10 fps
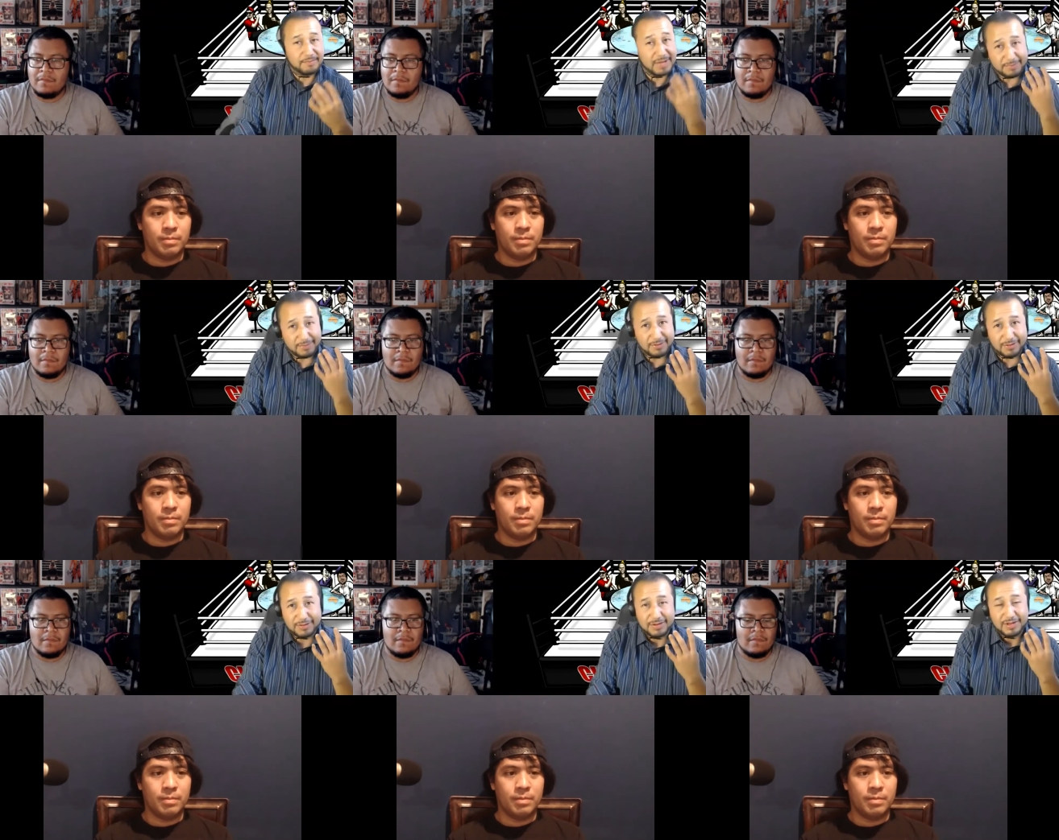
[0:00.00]

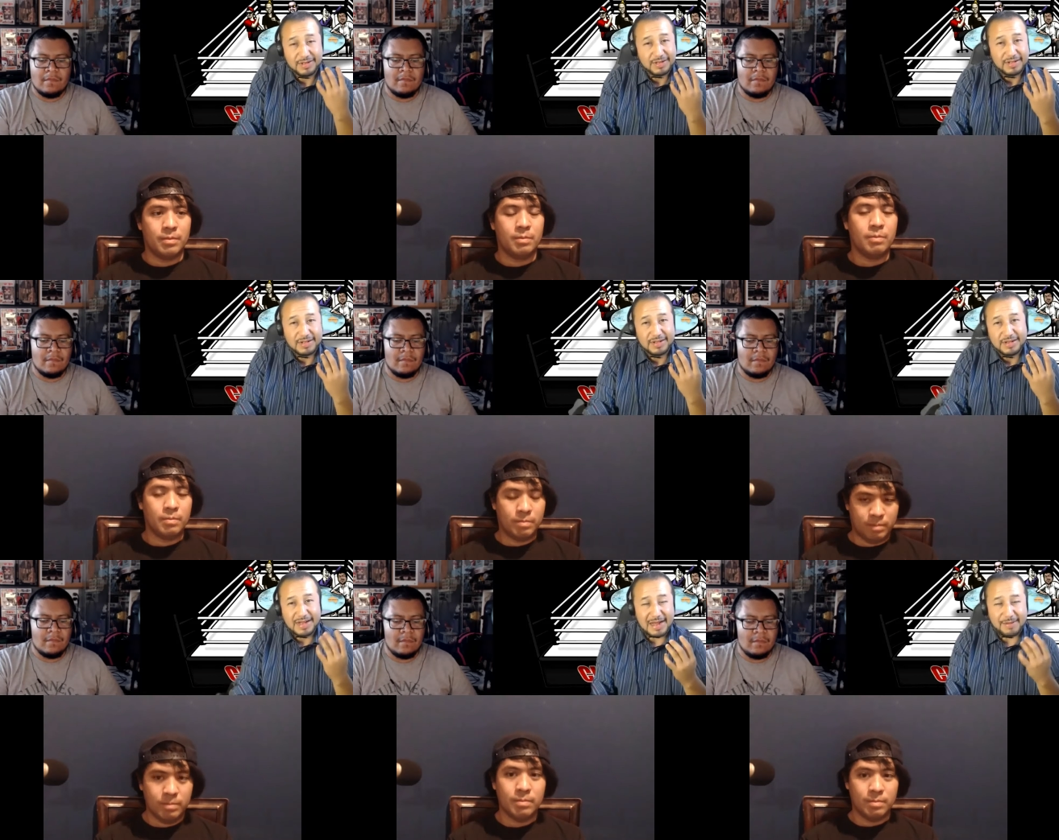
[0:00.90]
Speaker 1: People,
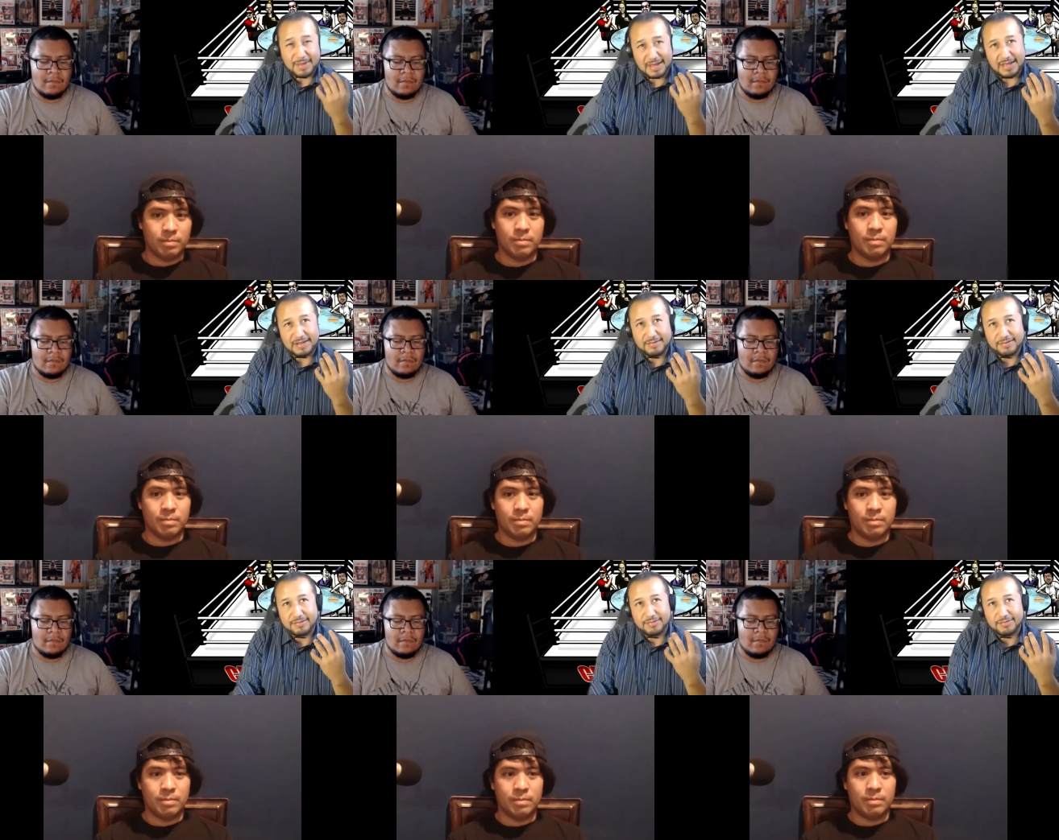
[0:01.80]
I mean,
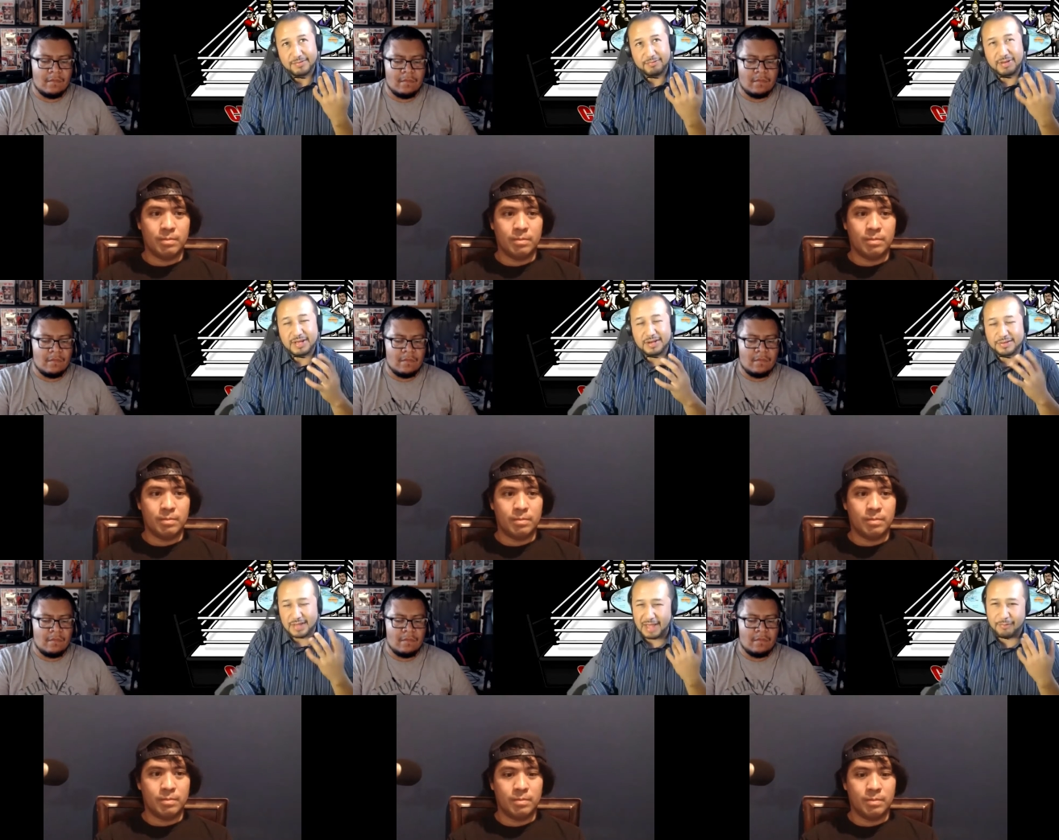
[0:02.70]
we could
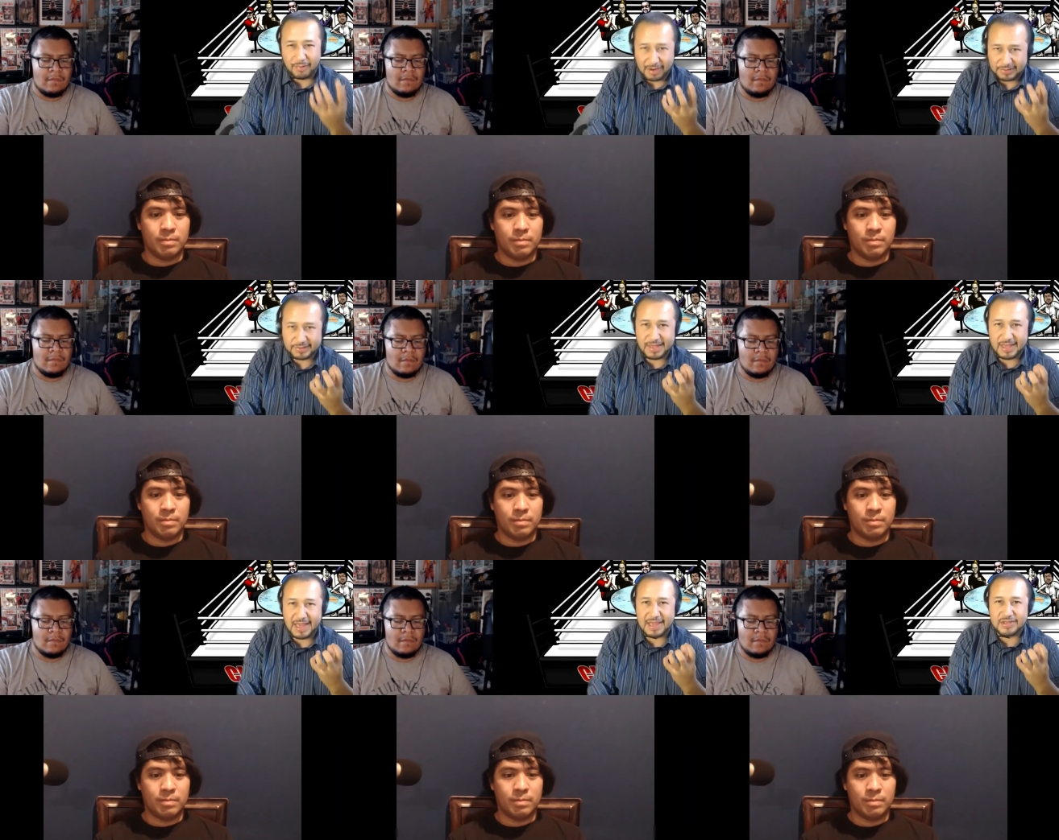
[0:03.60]
say, I want to
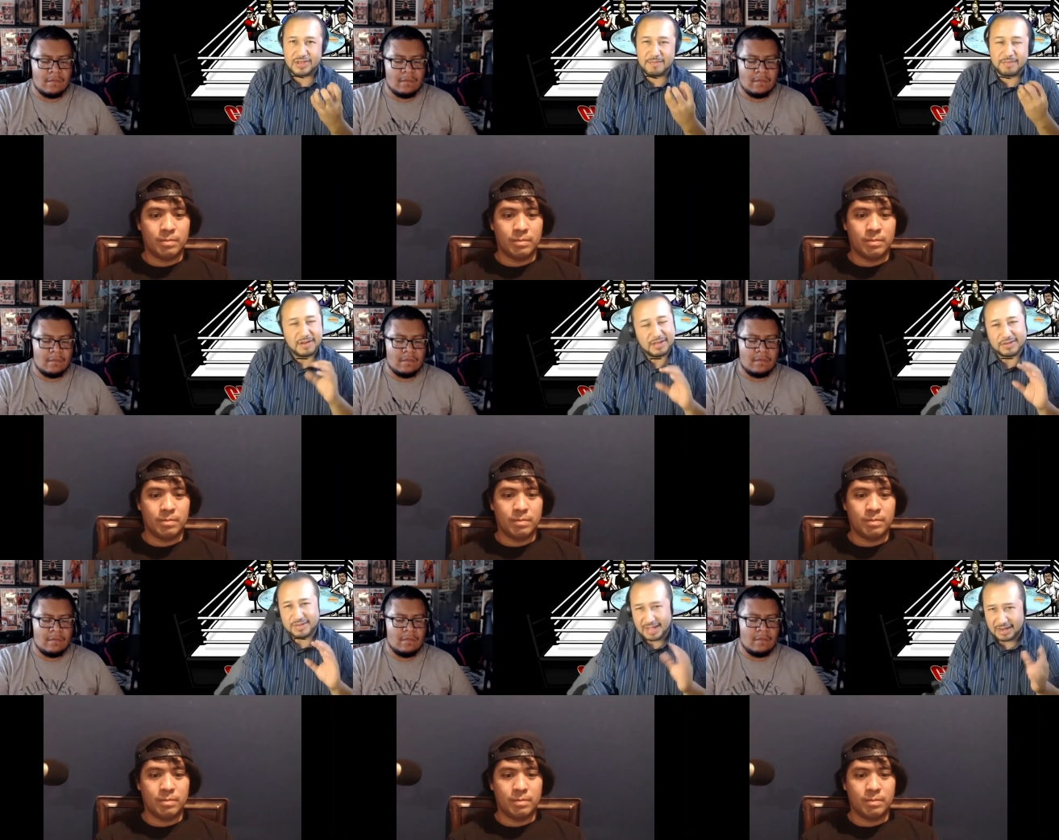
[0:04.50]
say AJ, but
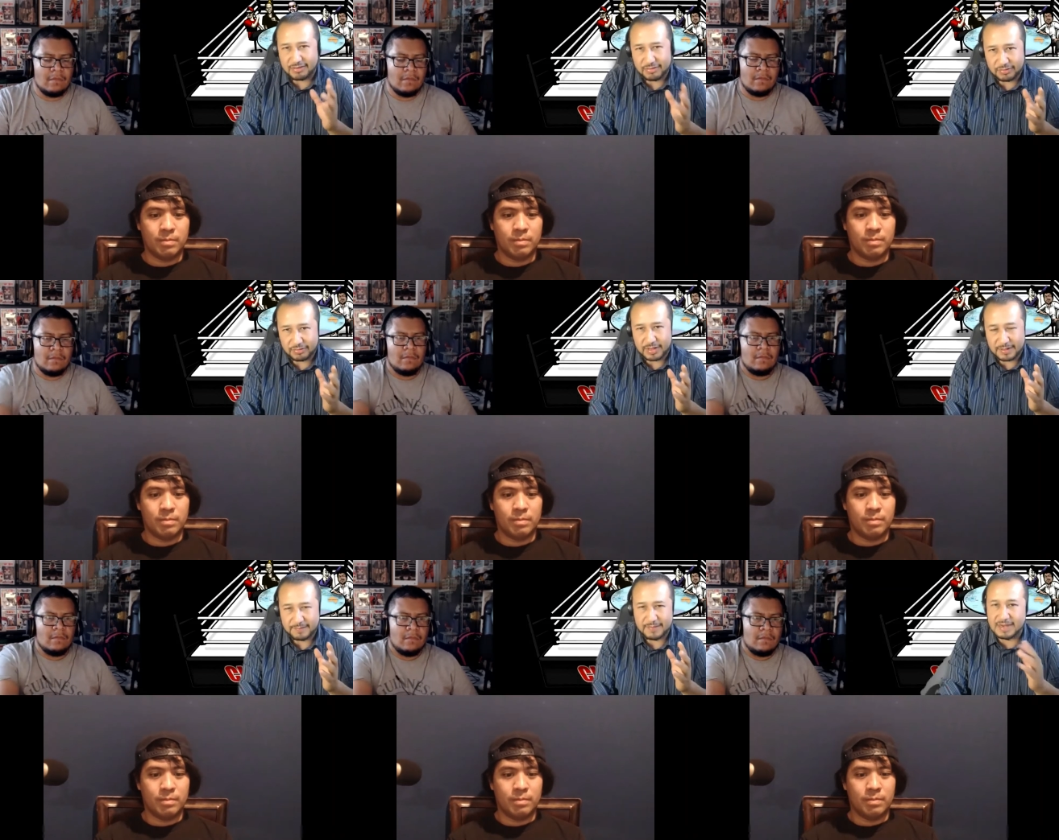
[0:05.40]
he's not a
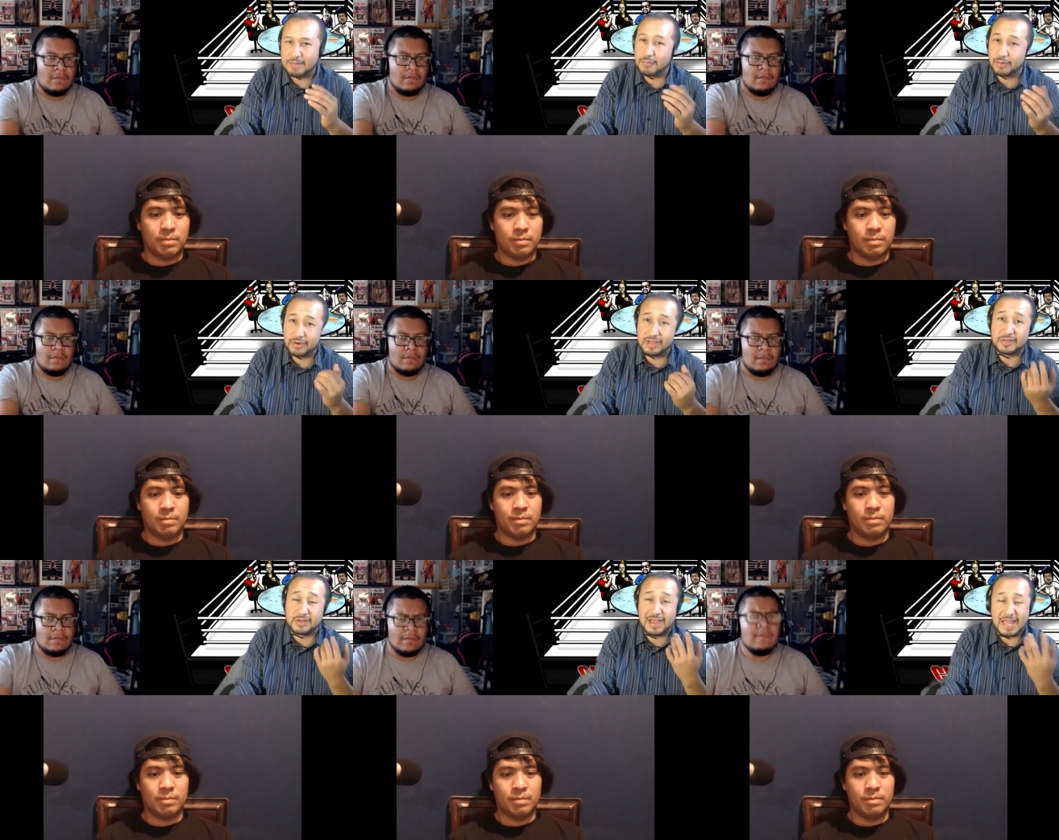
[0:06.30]
cruiserweight anymore.
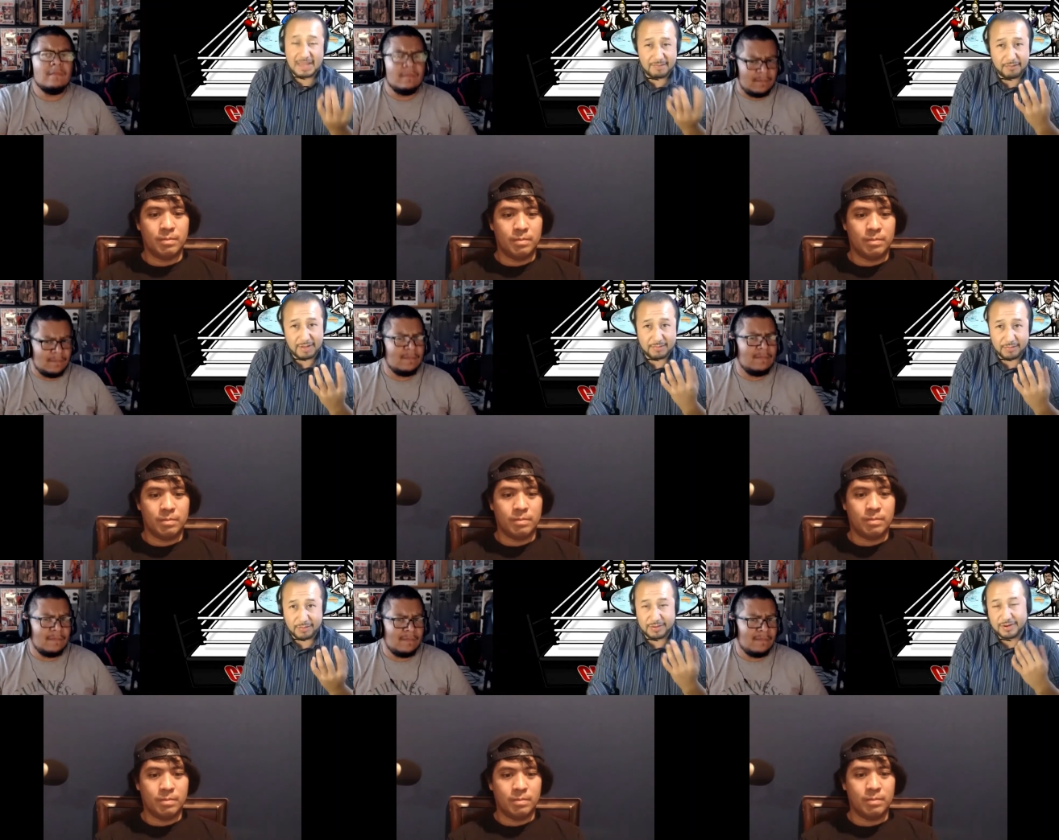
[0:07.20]
He's a heavyweight
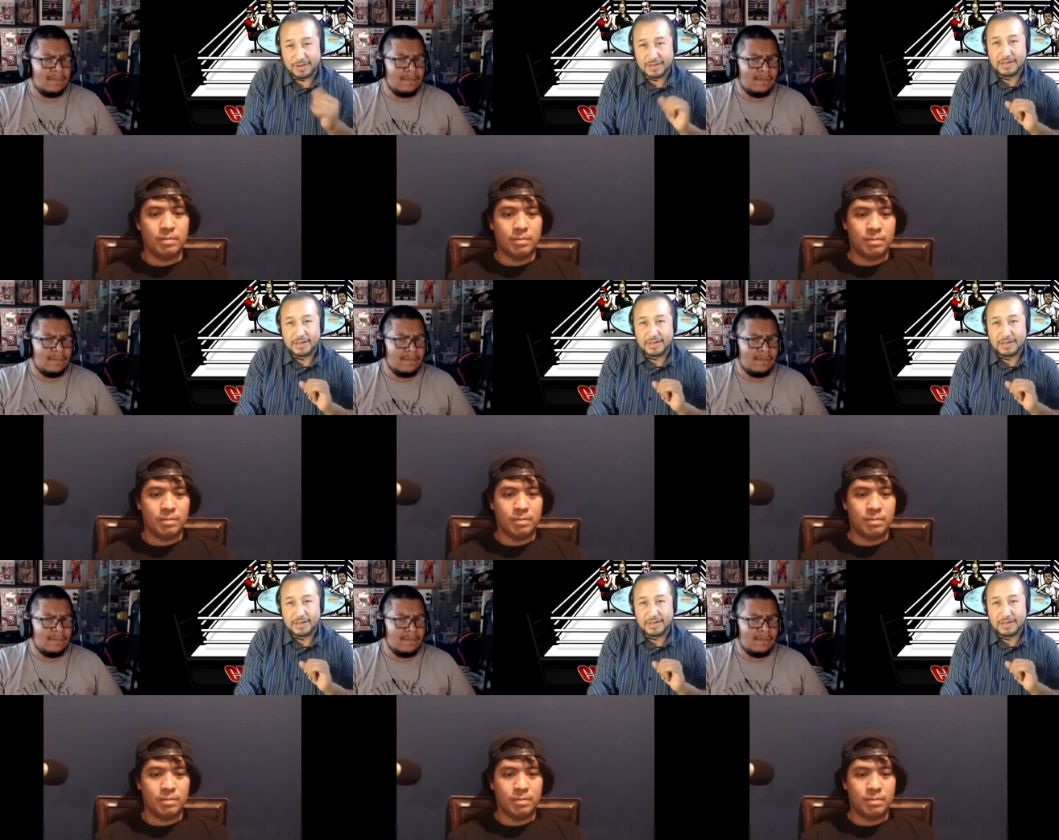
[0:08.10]
more.